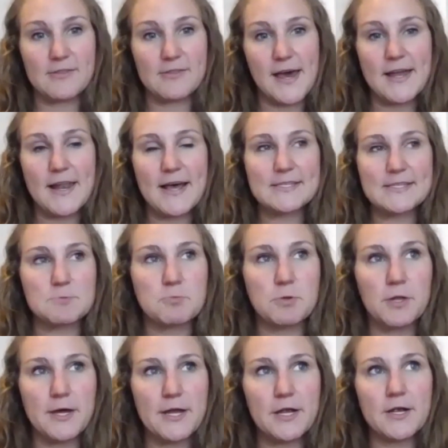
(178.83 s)
that as a
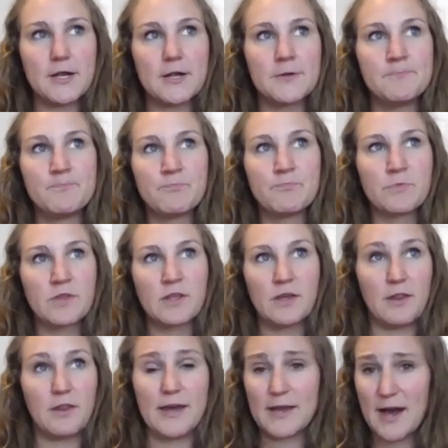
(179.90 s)
player,
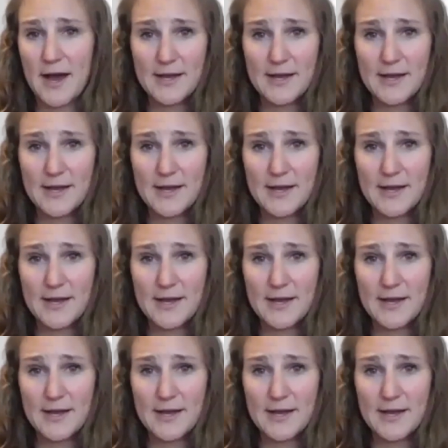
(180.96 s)
I